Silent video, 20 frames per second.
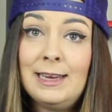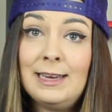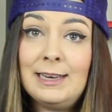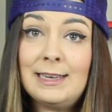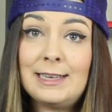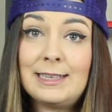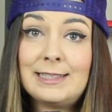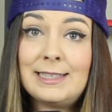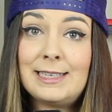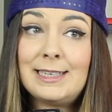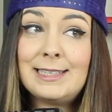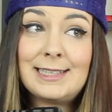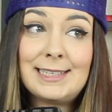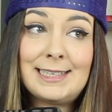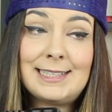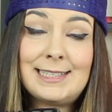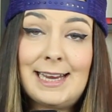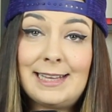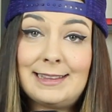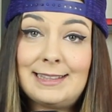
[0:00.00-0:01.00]
because he's
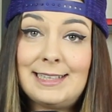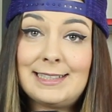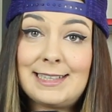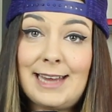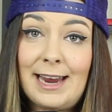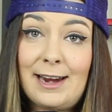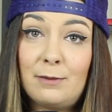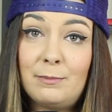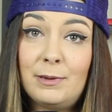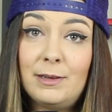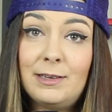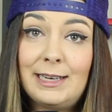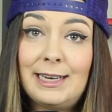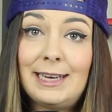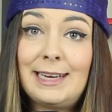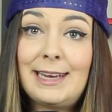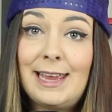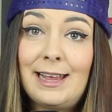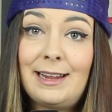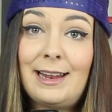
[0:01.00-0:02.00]
going to take the entire building
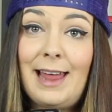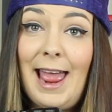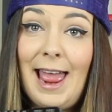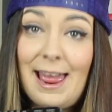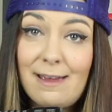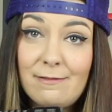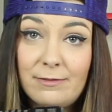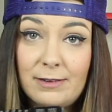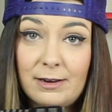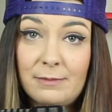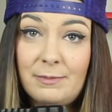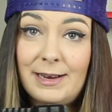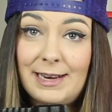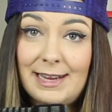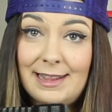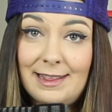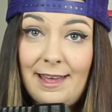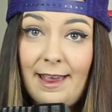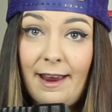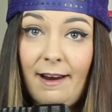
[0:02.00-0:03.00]
and kill everybody
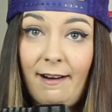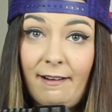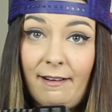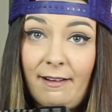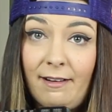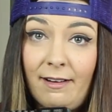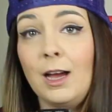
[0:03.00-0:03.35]
there.